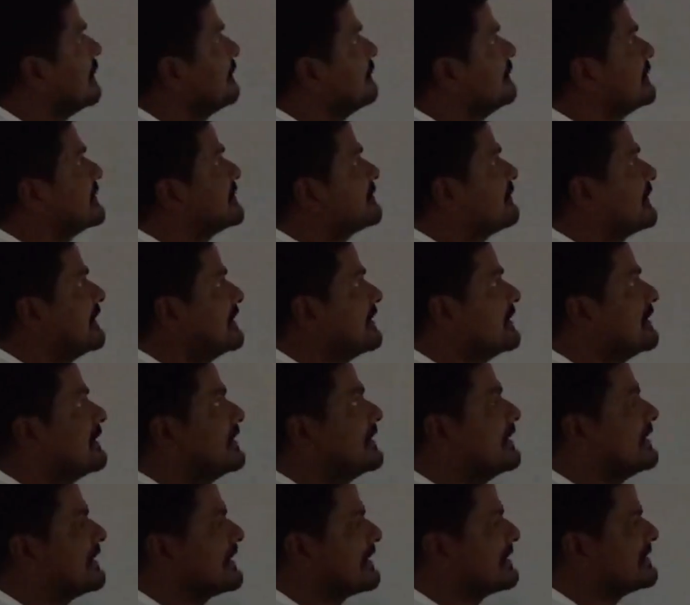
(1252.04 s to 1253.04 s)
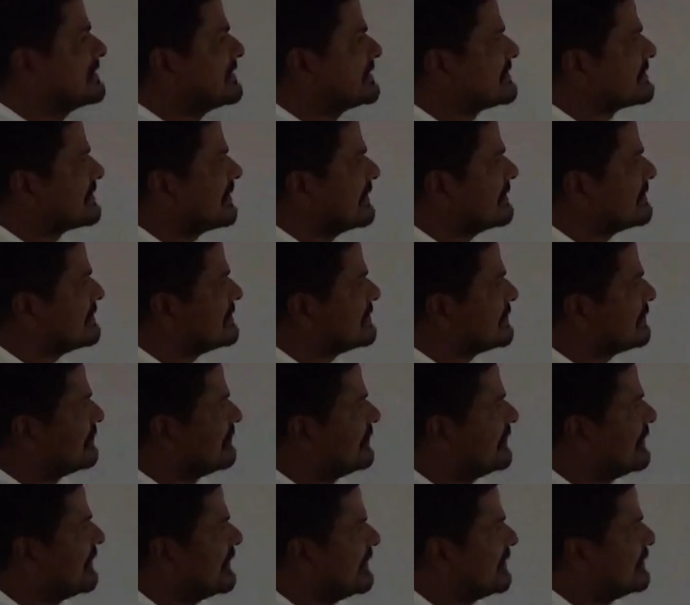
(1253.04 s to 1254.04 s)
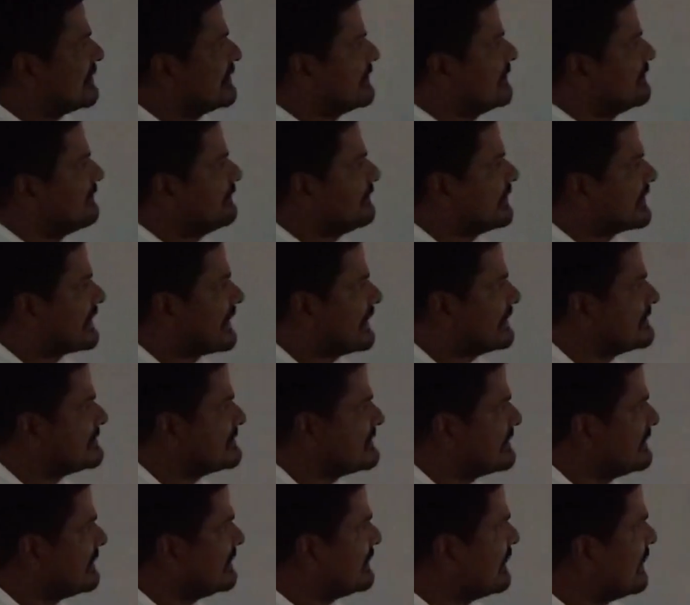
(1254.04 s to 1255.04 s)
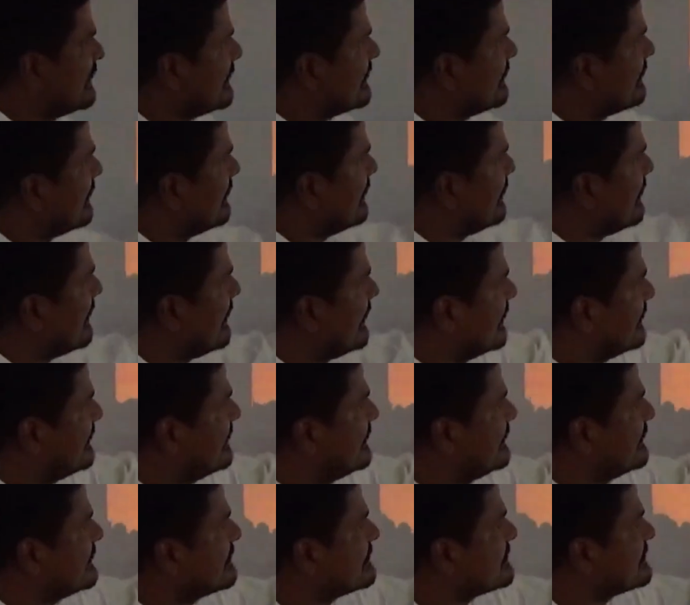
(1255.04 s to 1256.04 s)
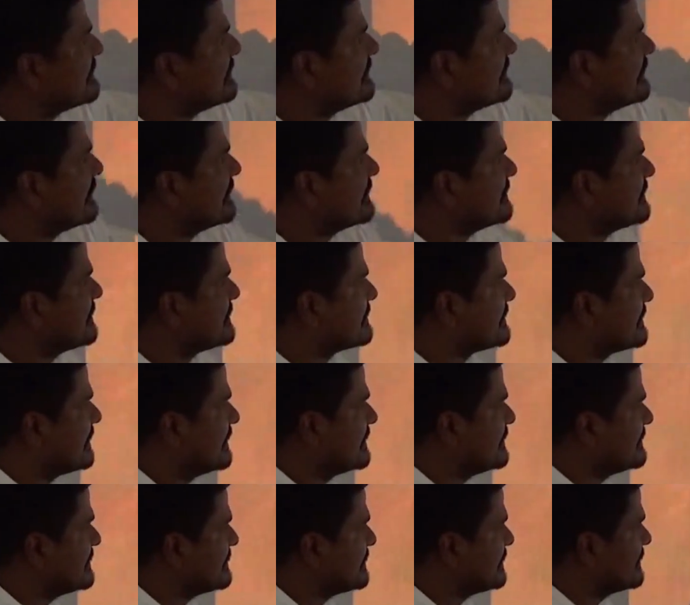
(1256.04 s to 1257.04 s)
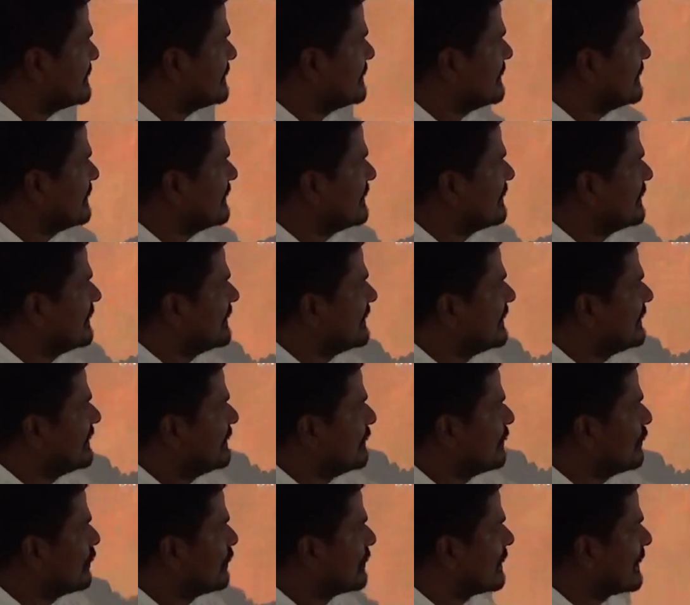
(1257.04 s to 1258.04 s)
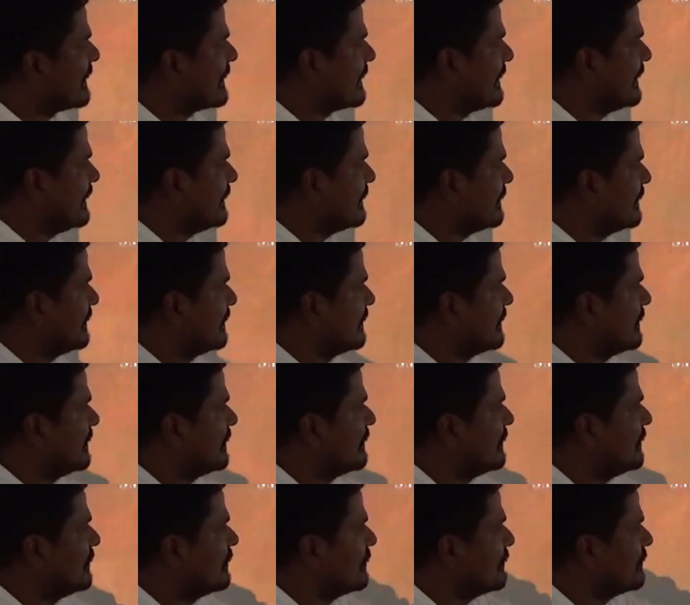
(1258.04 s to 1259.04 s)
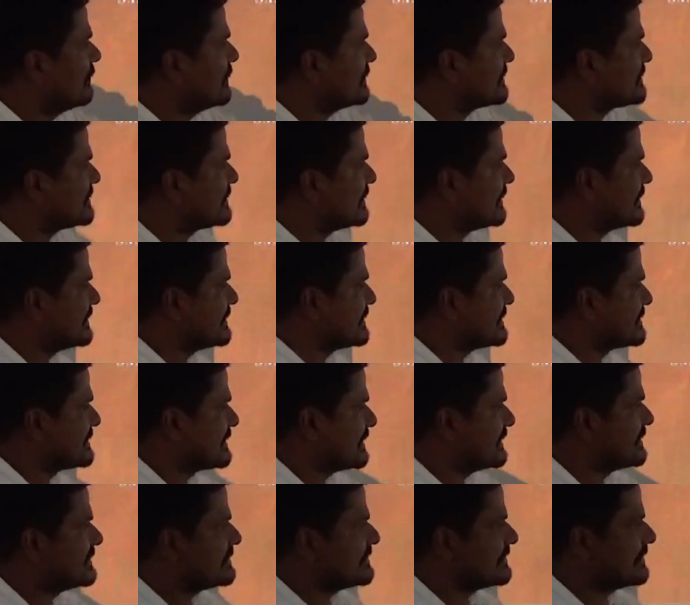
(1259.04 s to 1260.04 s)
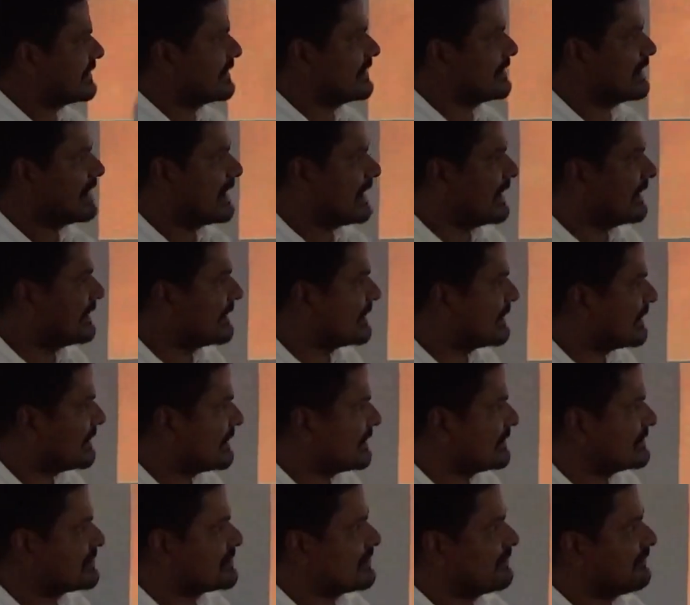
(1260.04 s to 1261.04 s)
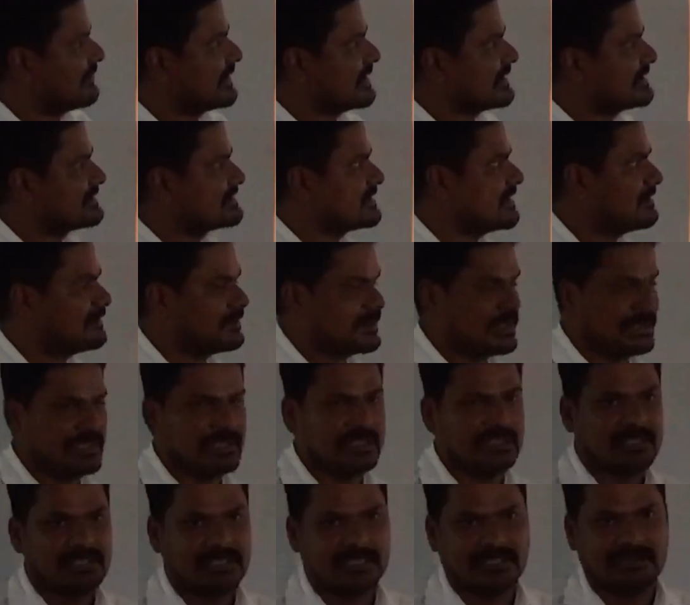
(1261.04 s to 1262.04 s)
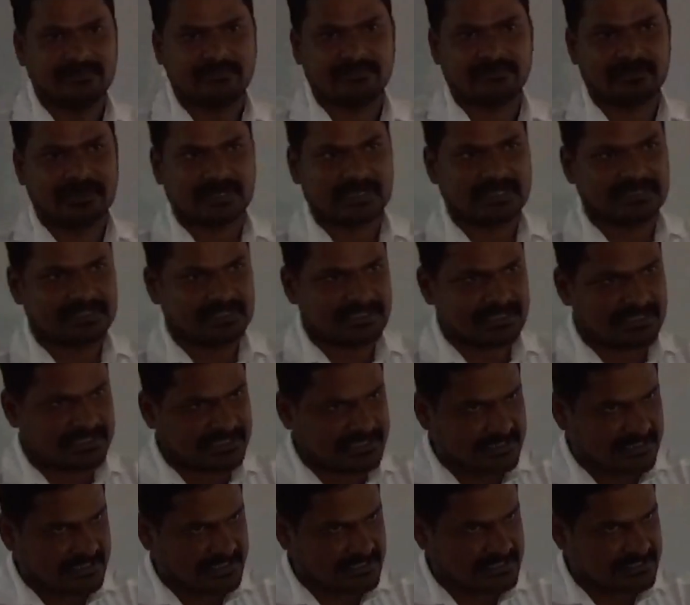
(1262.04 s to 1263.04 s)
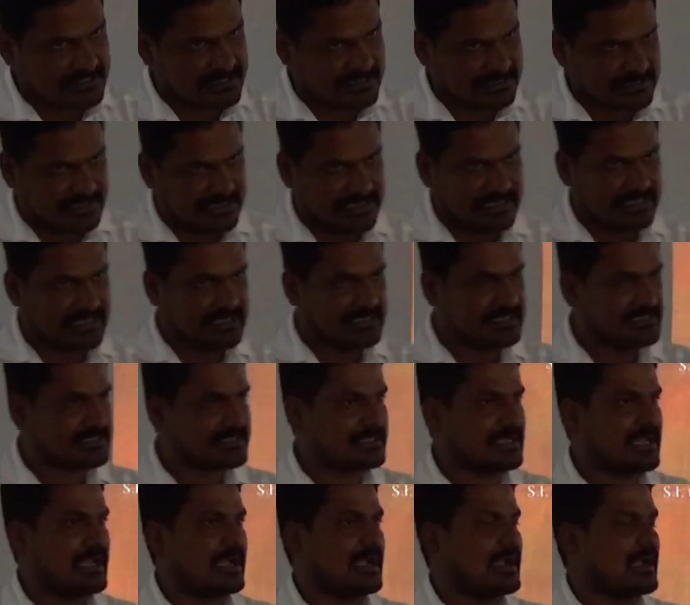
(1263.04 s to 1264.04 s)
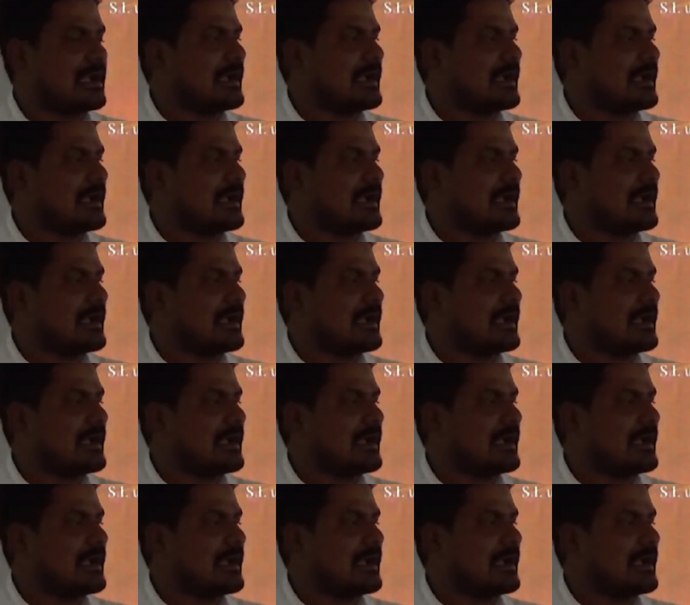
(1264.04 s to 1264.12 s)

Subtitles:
which one? Resistance. So here we can see that highest resistance in low current, lowest resistance in high current. So for example, if resistance is